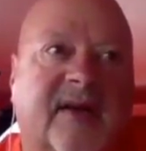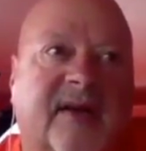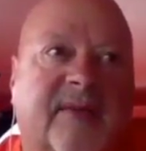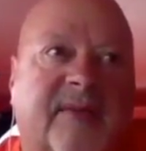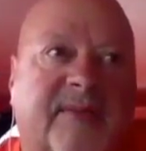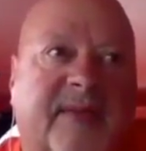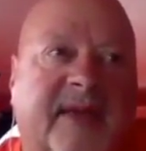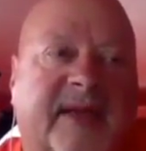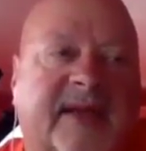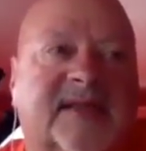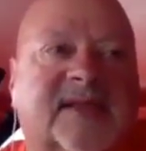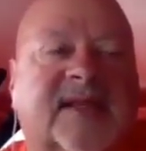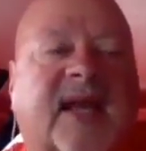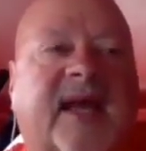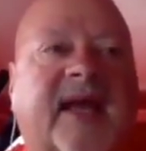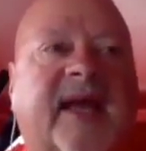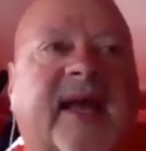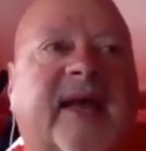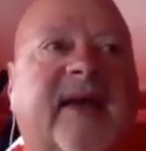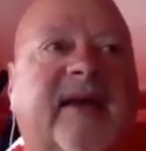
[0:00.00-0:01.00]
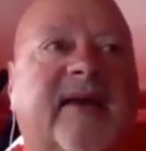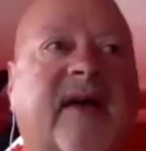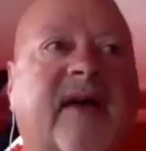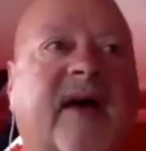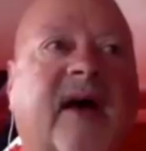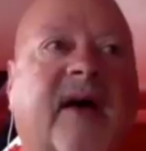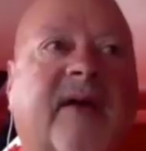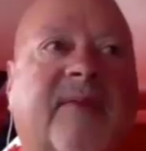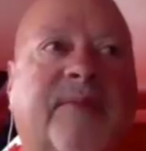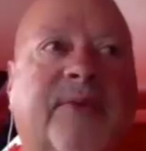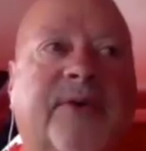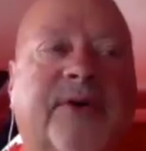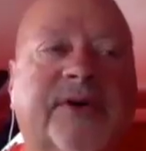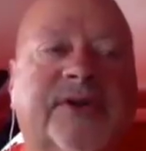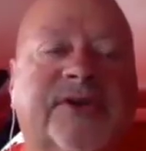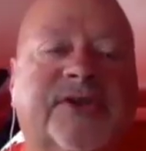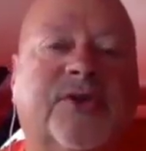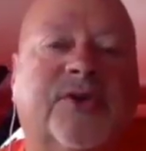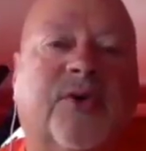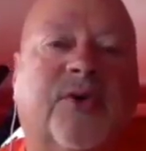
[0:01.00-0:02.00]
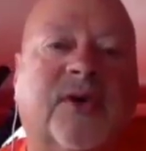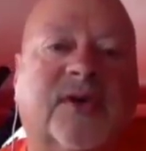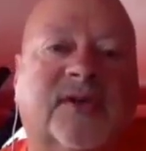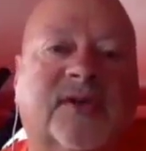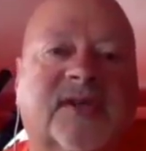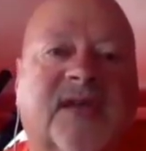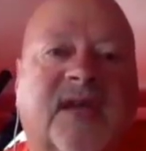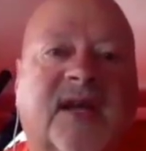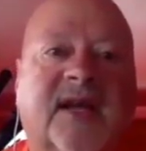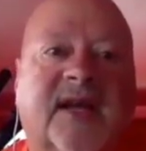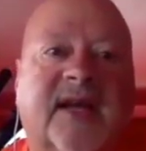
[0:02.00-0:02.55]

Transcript: makes a push towards